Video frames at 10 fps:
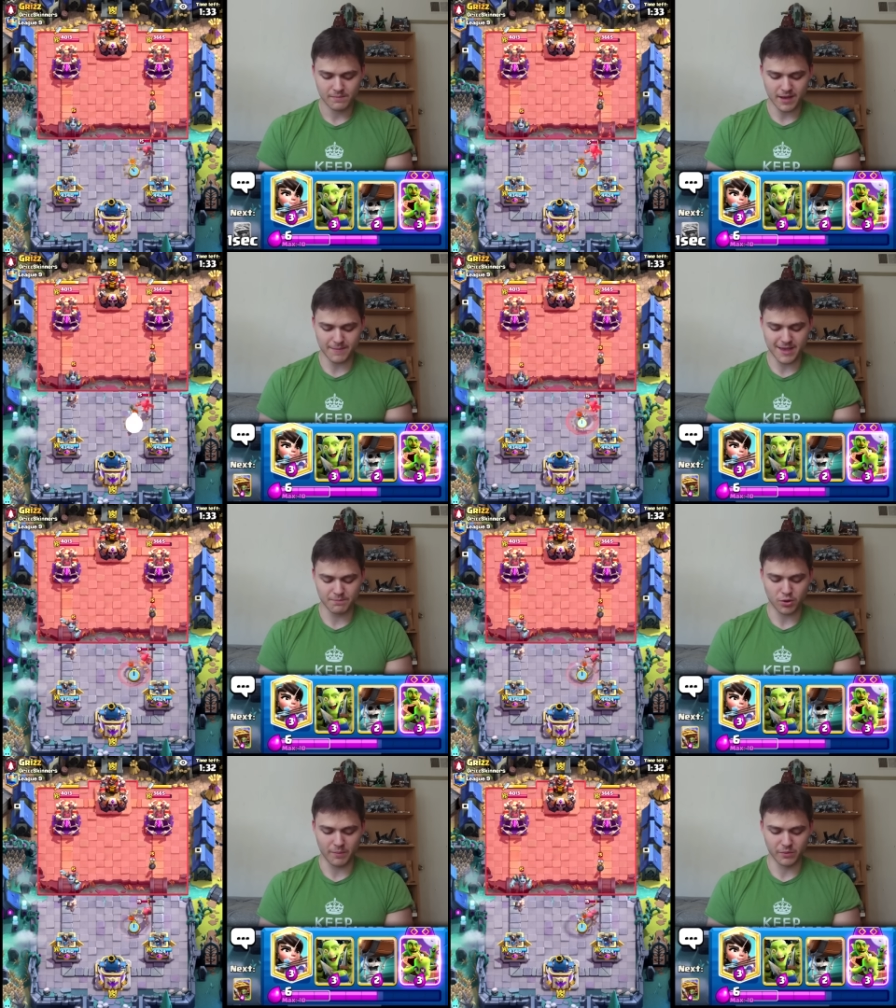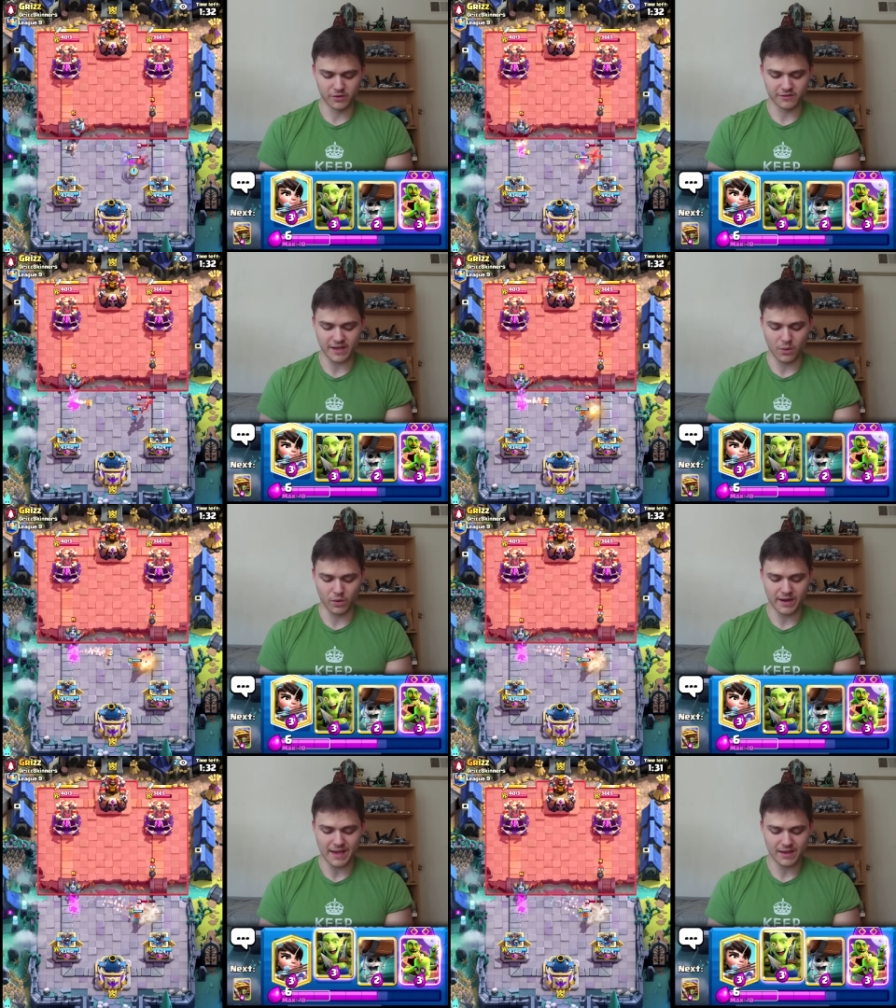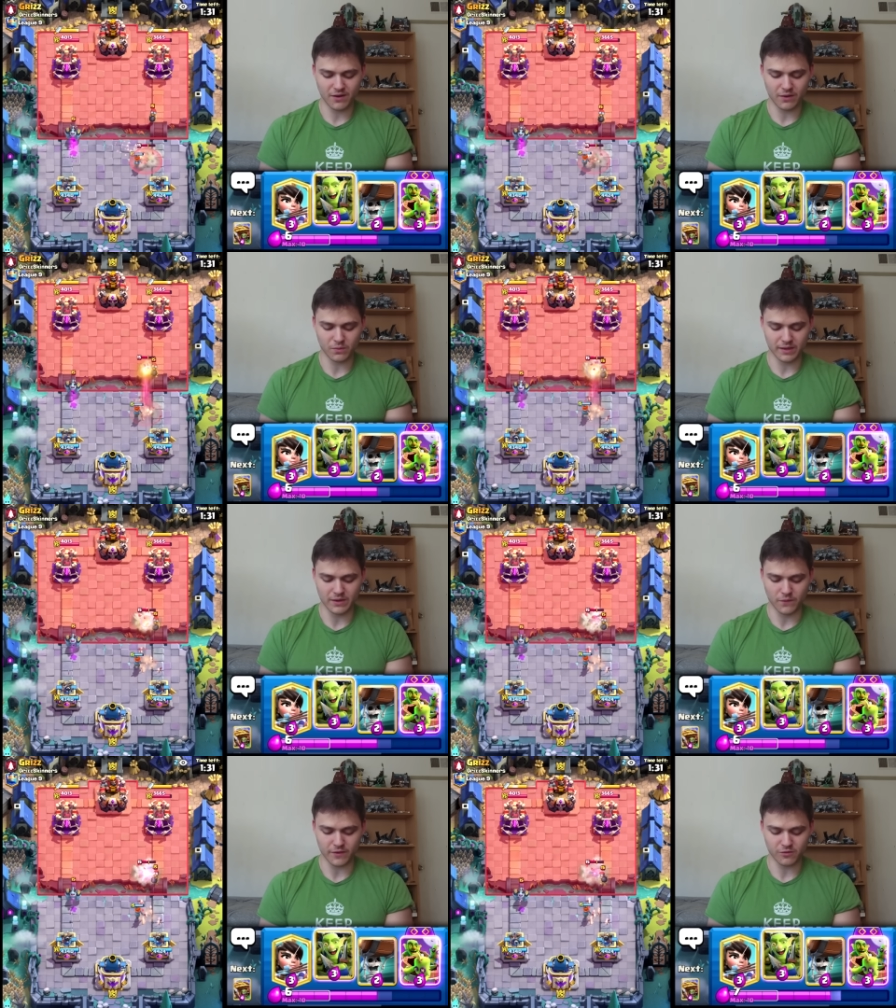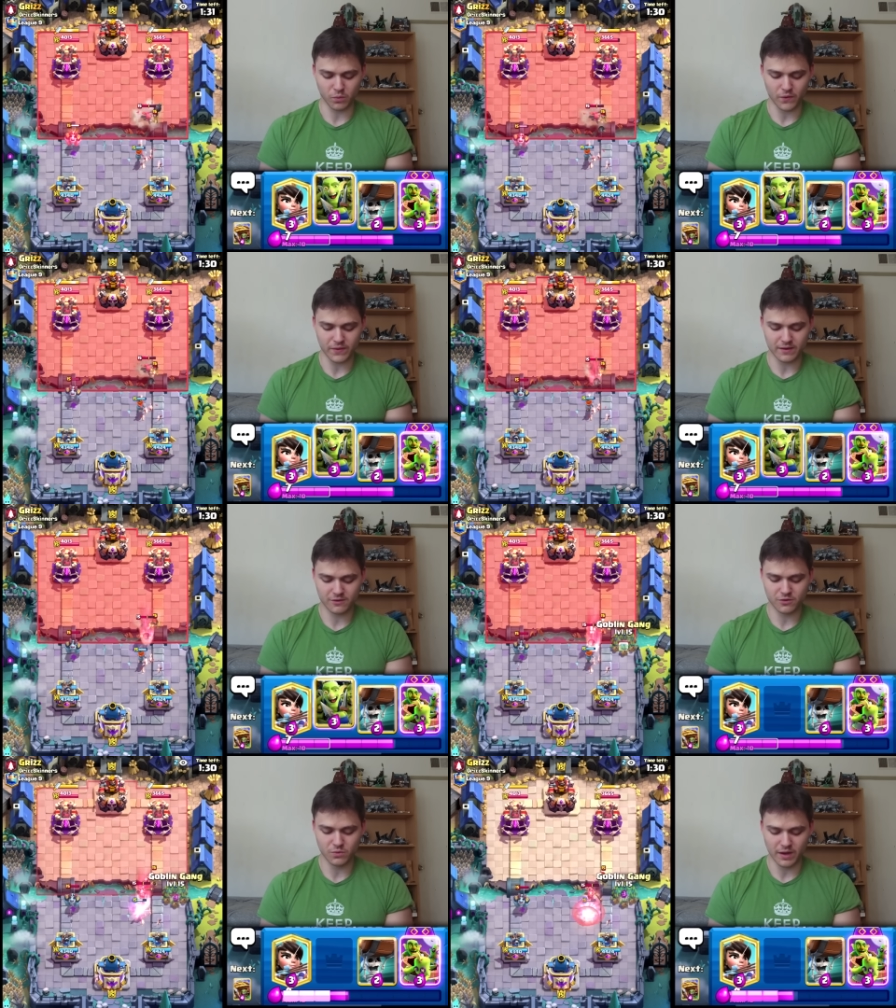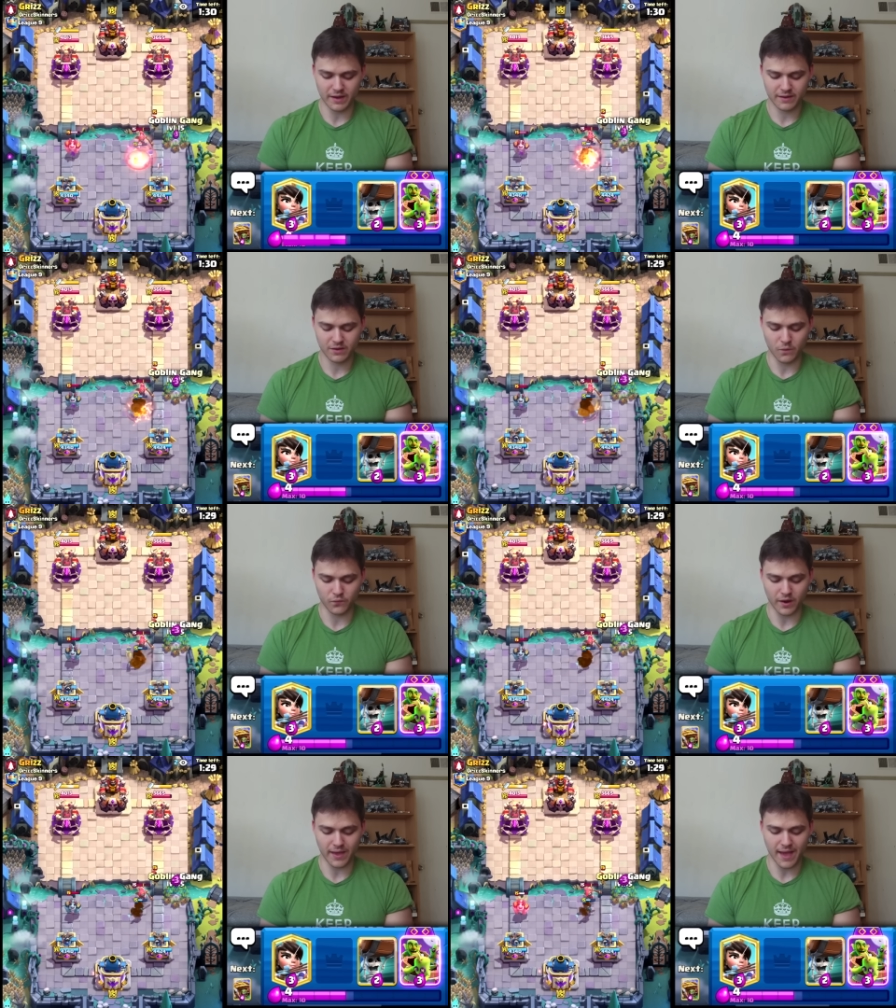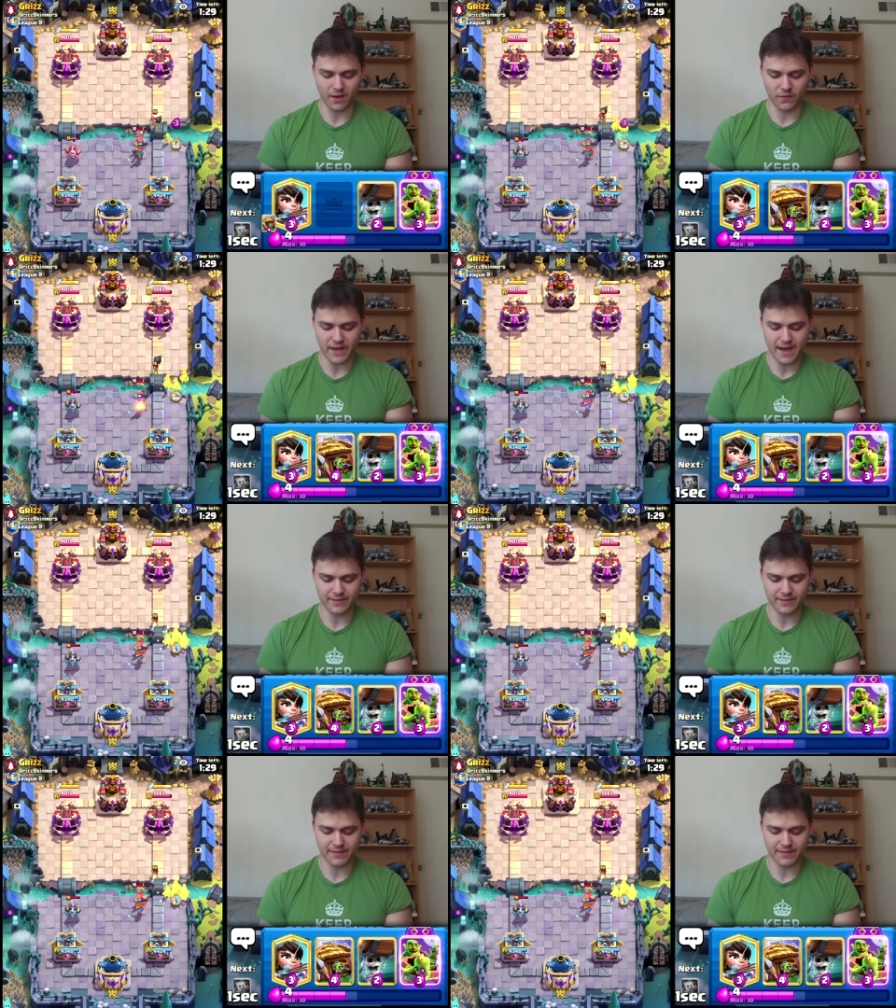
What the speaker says: Mega Minion probably will just get one hit here. I don't really know if it's worth it to go for a gang on that.